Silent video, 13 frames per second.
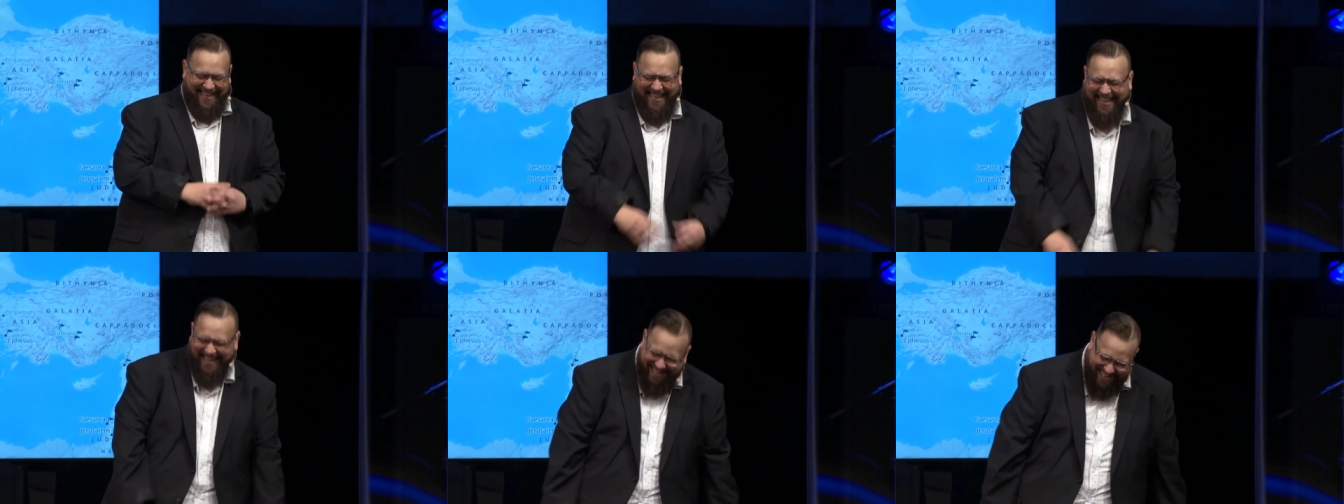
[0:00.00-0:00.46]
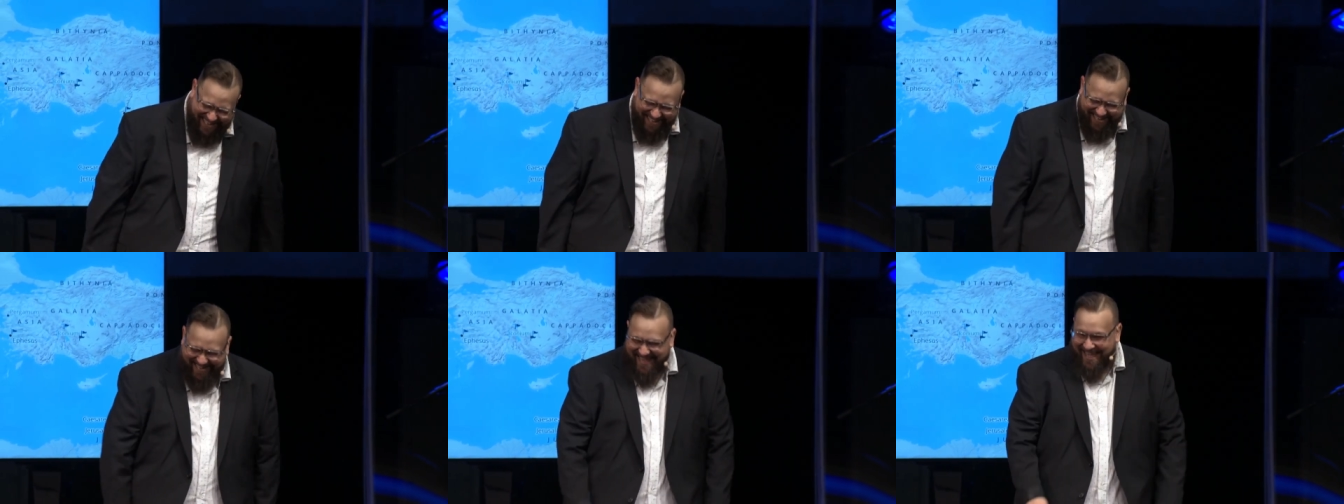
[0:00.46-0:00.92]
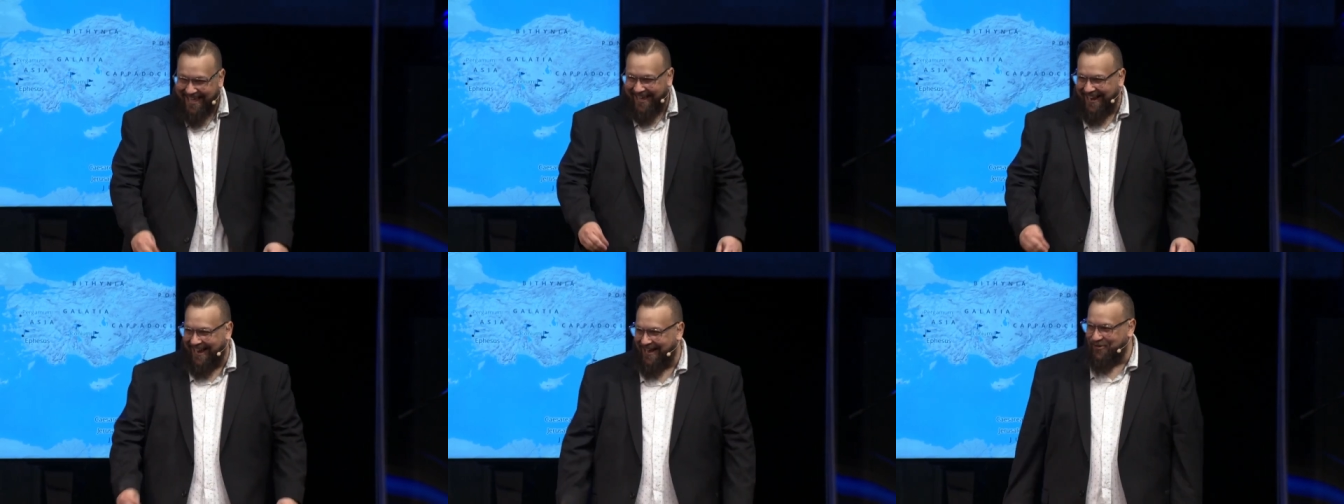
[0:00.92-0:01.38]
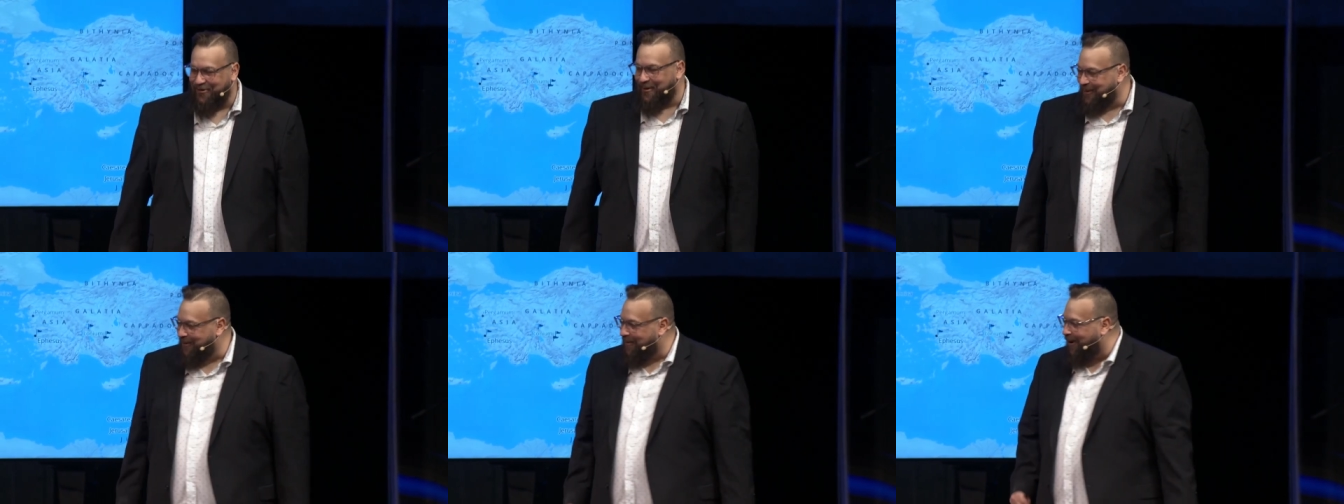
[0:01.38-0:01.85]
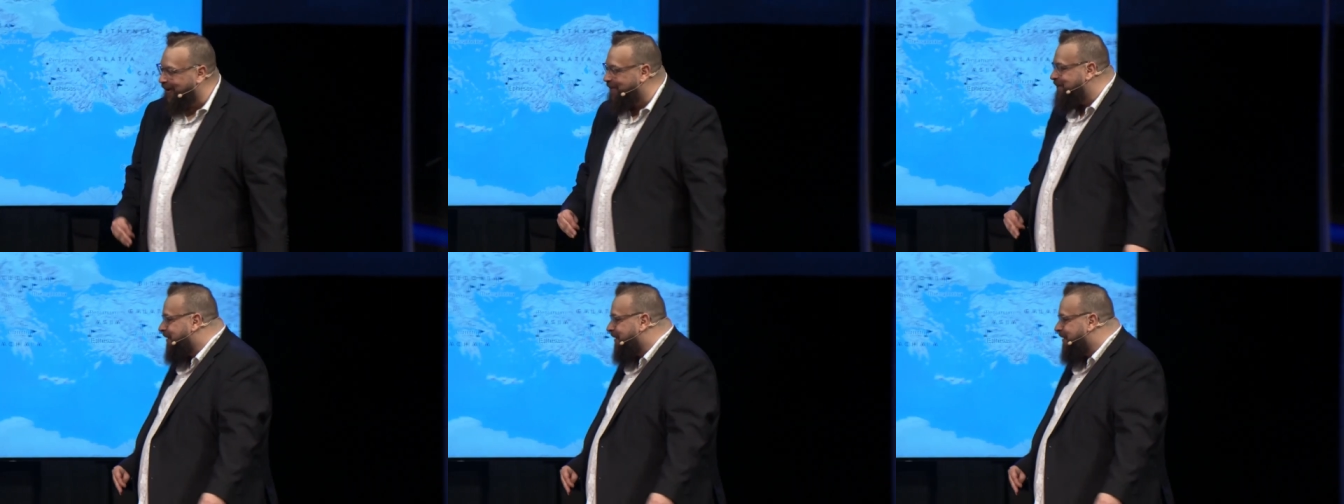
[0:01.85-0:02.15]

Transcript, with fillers: I'm going to get in trouble tomorrow.